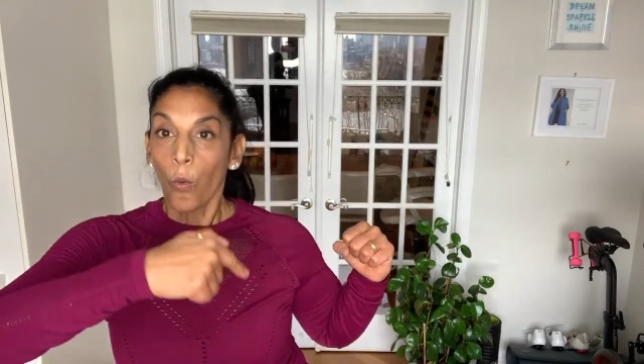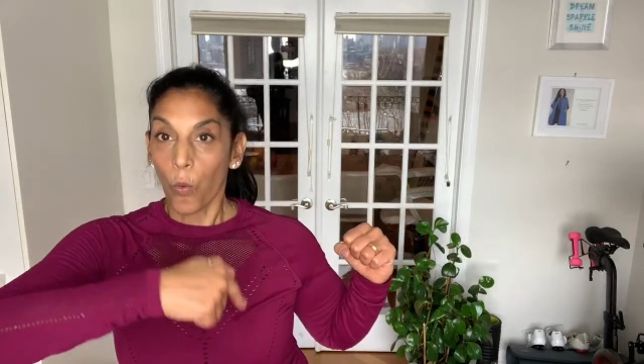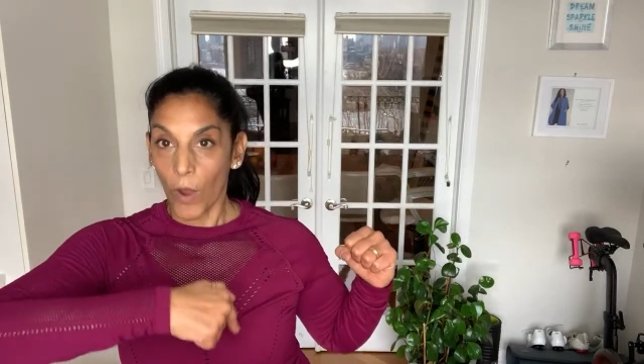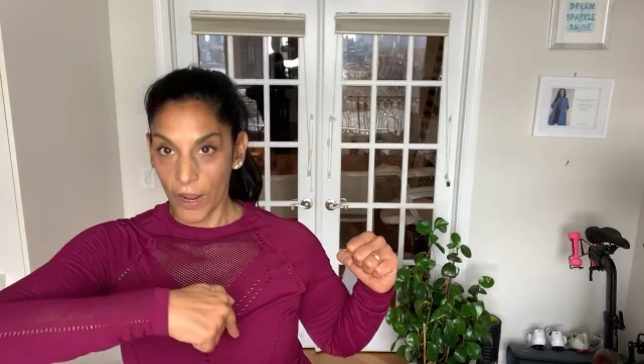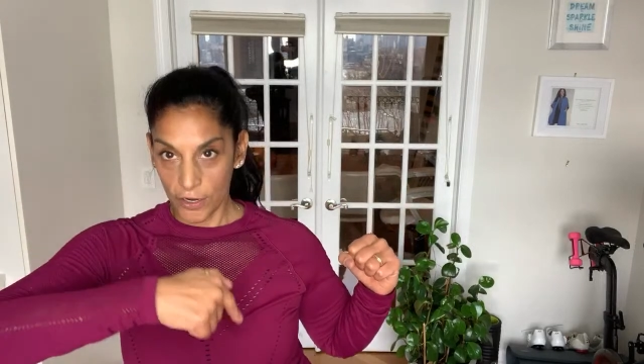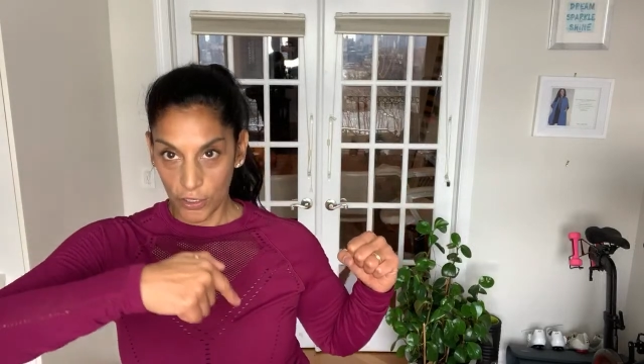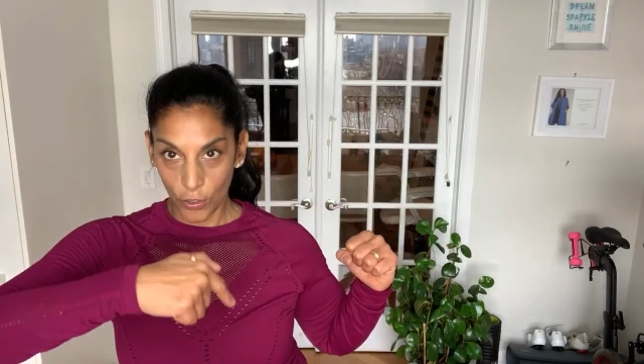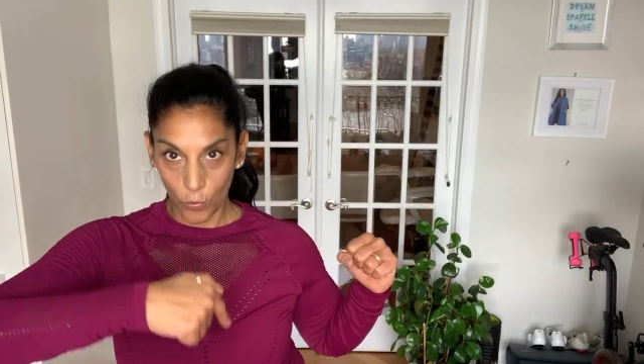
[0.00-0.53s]

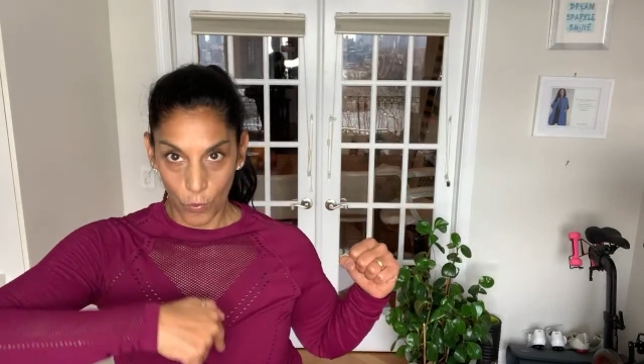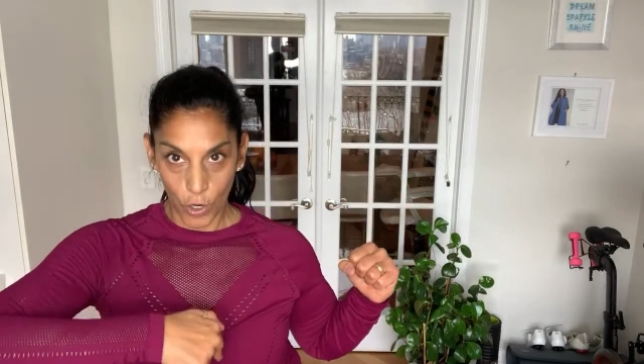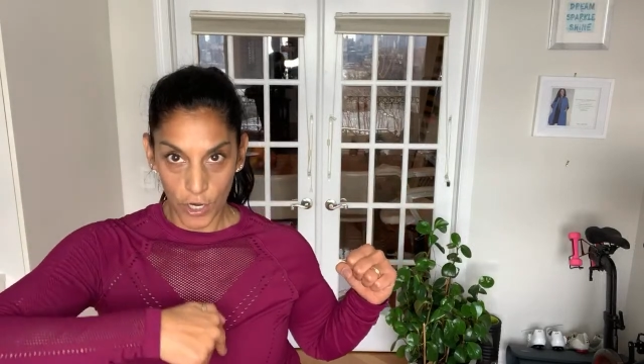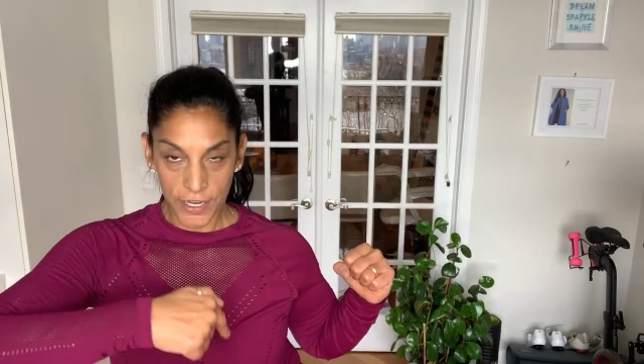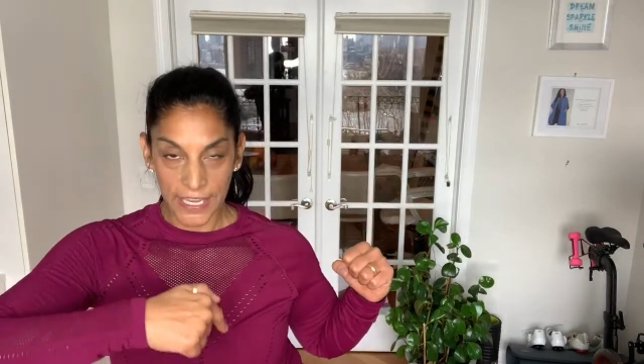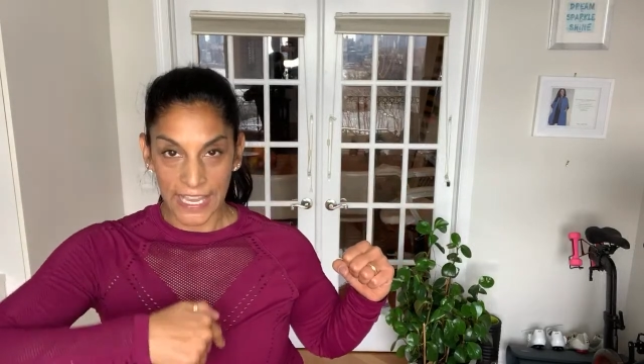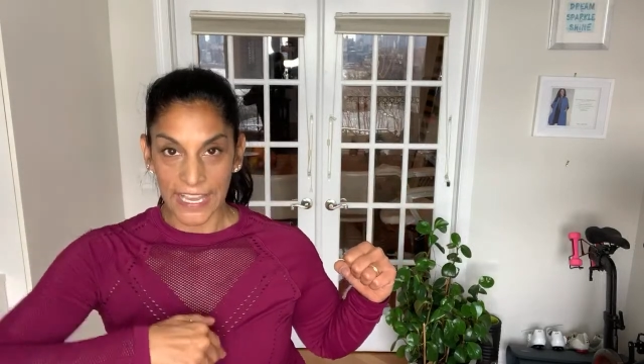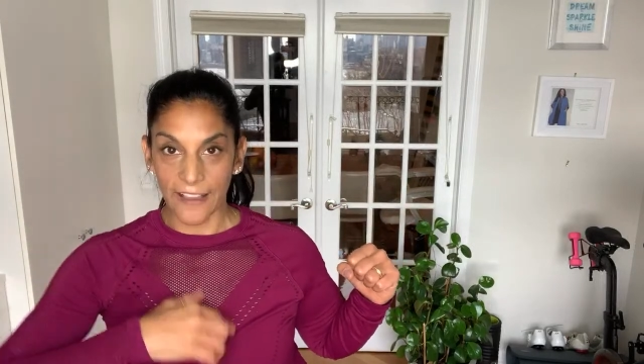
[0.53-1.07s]
where you're
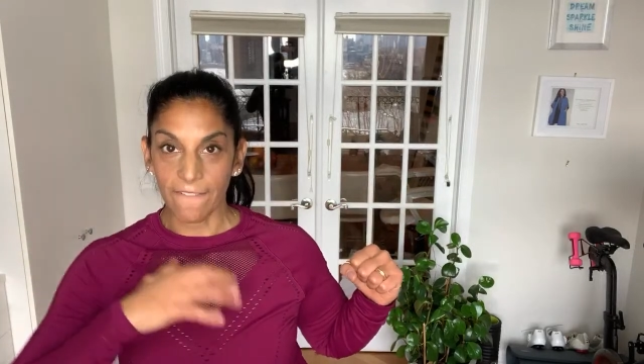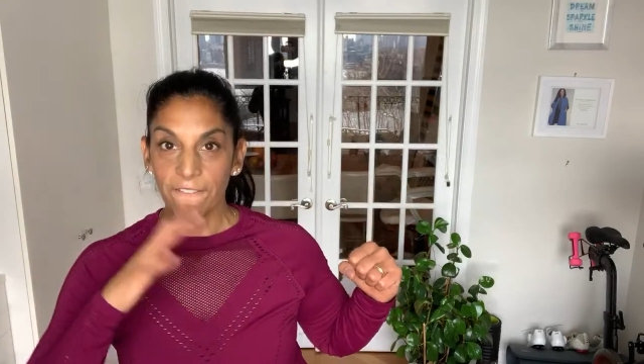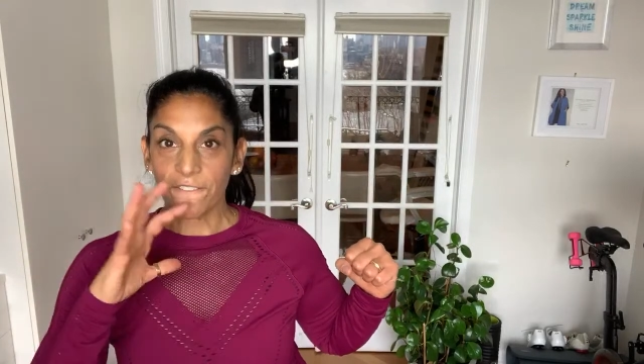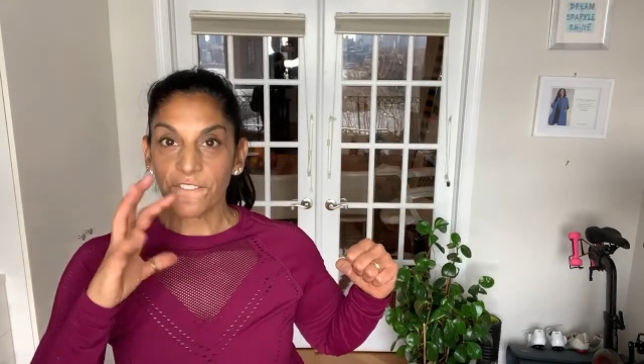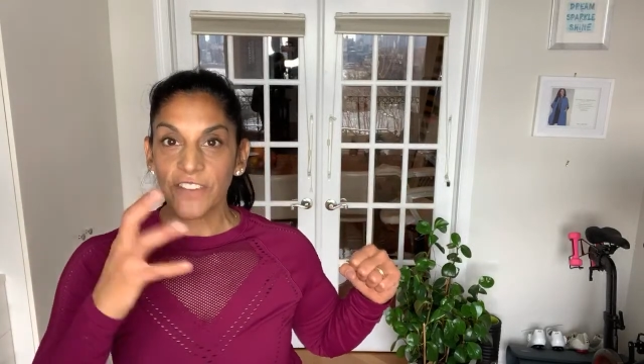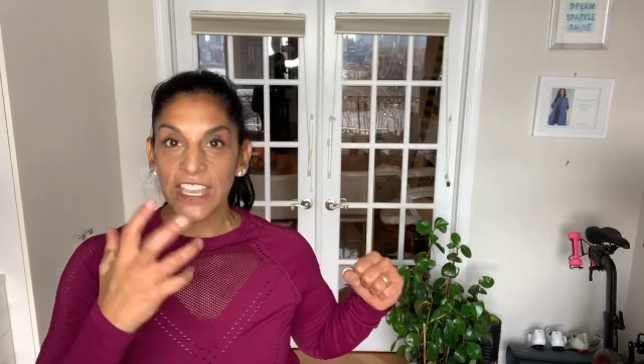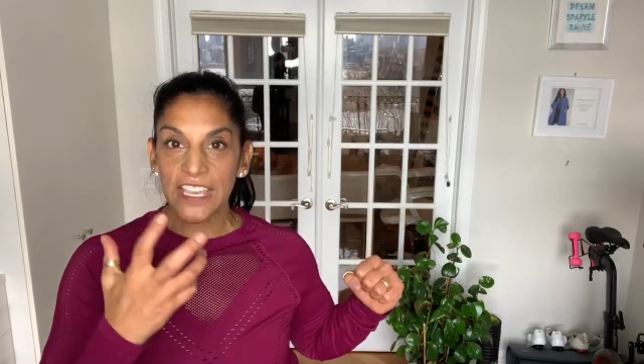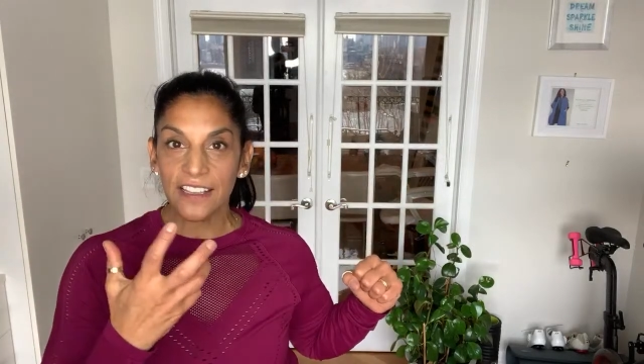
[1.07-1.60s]
working,
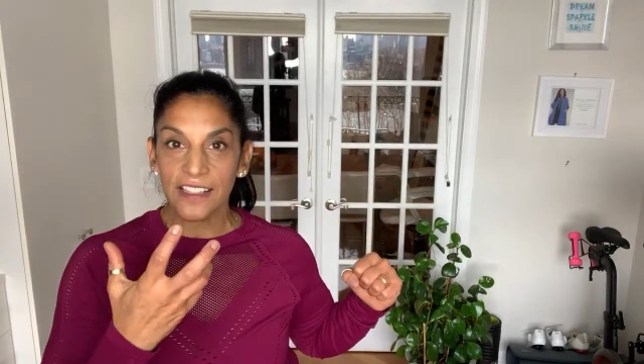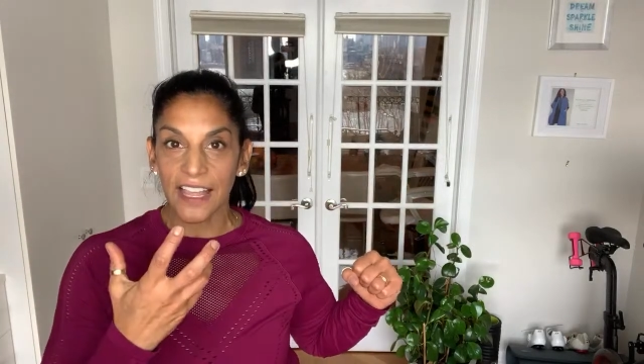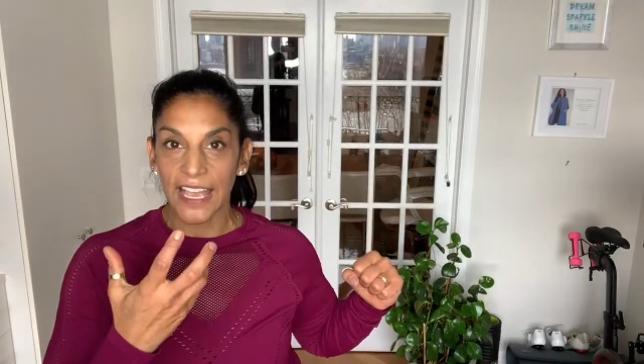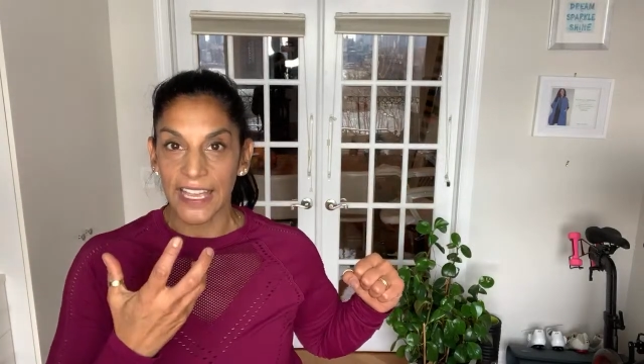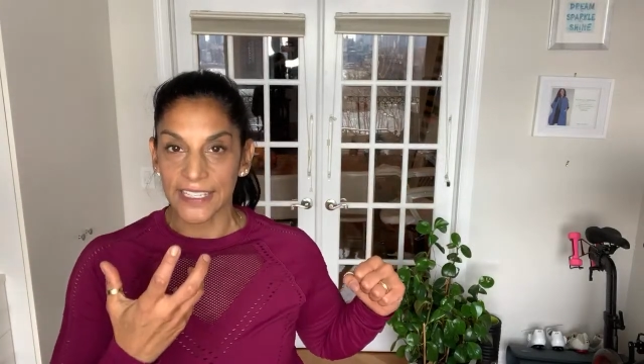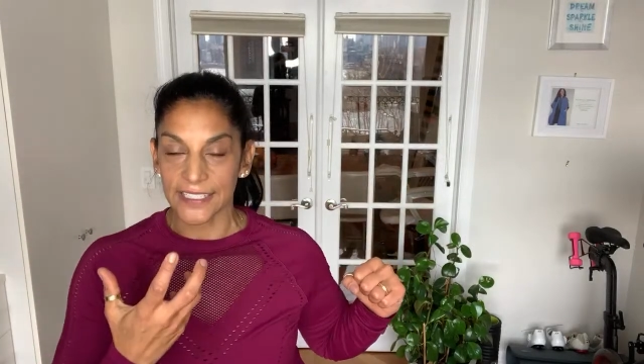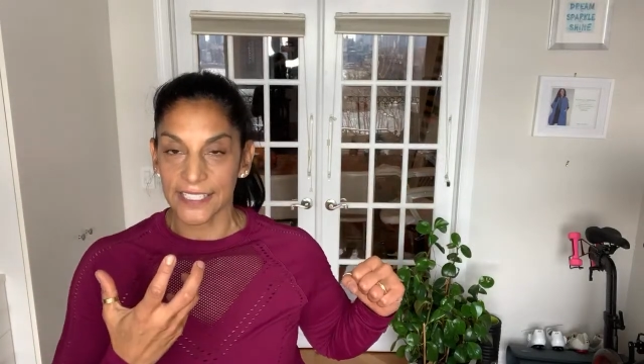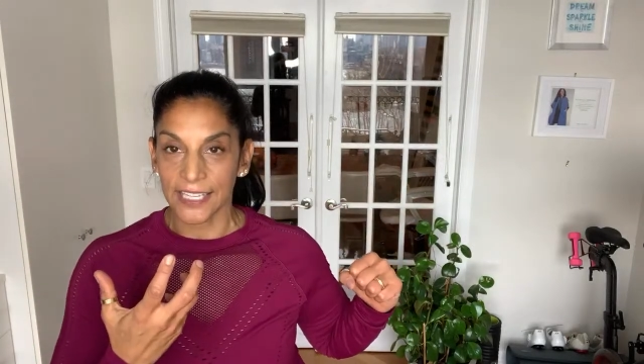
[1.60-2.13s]
feel
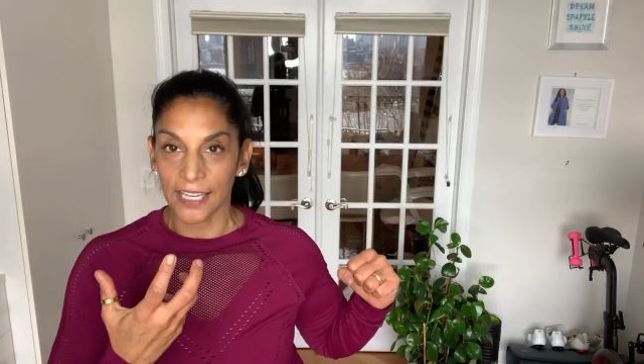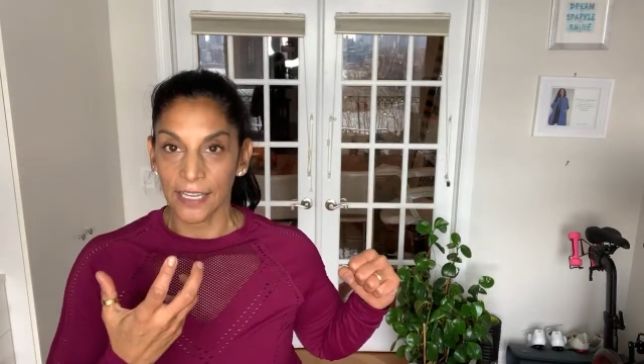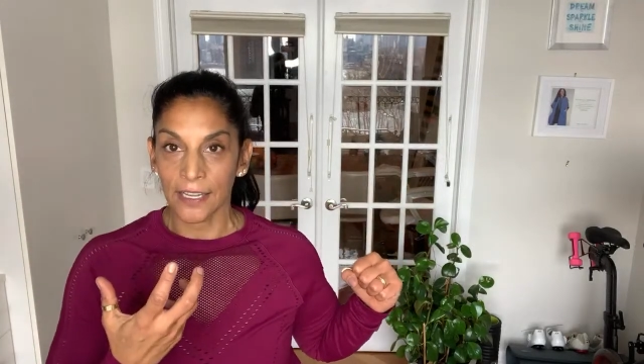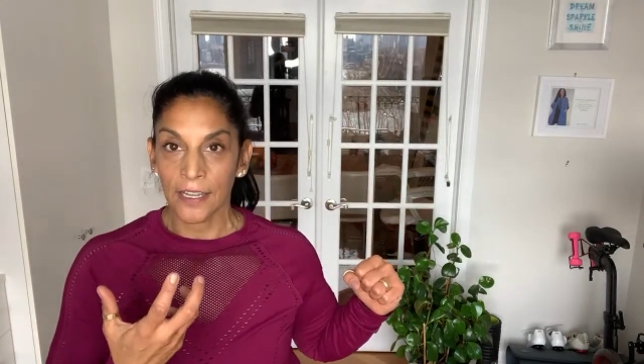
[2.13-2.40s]
it.